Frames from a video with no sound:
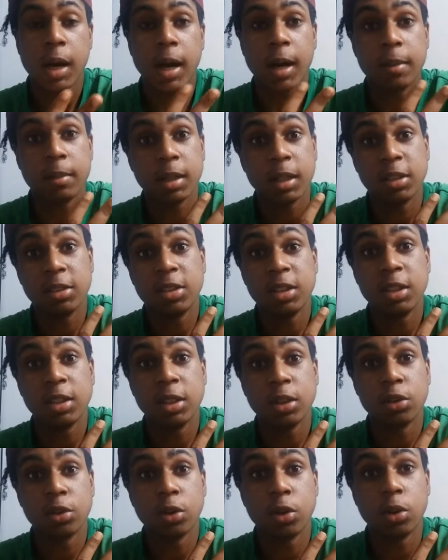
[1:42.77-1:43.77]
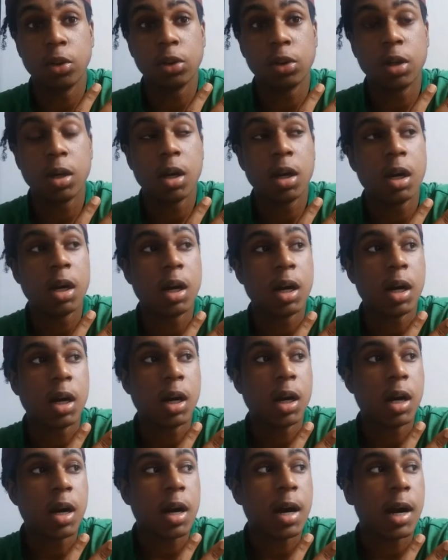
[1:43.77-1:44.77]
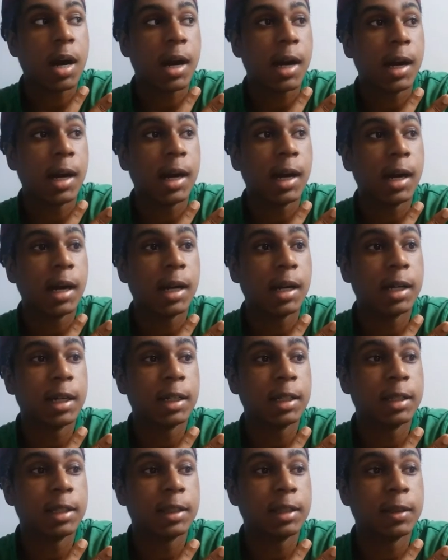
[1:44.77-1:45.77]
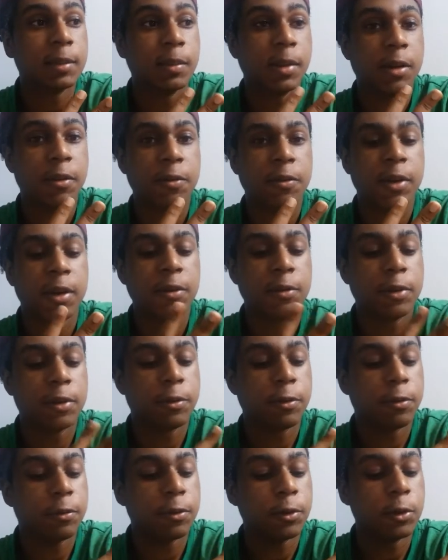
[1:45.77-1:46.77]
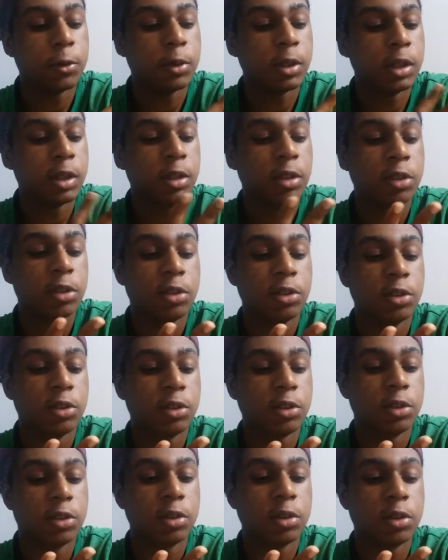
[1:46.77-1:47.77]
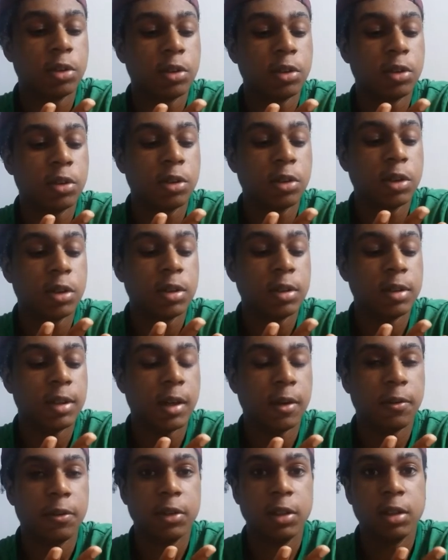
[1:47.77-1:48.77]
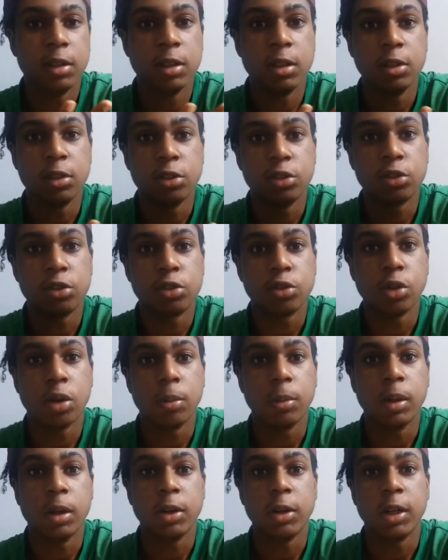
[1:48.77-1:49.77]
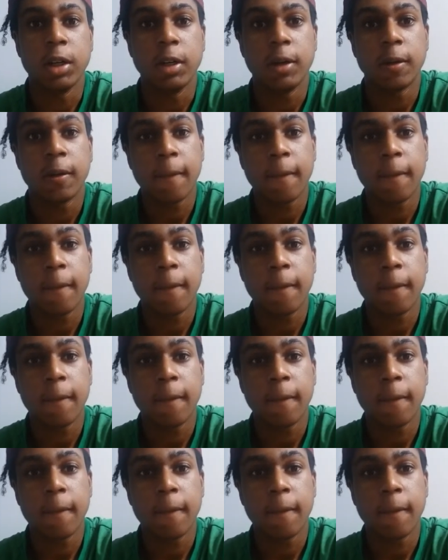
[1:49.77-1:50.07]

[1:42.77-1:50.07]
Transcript: I'm 19 years old. And my favorite fruit is definitely the strawberry.